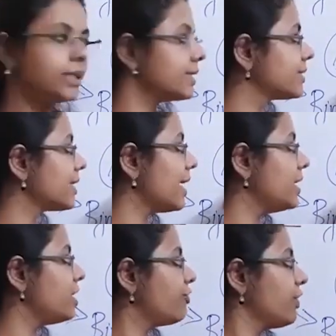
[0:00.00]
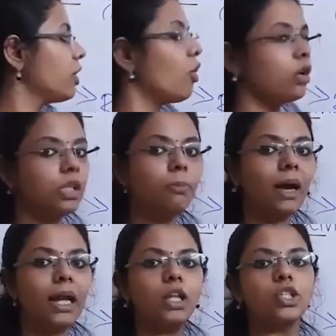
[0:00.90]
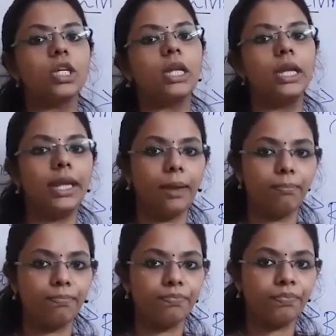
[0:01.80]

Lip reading: scientific or the biological name.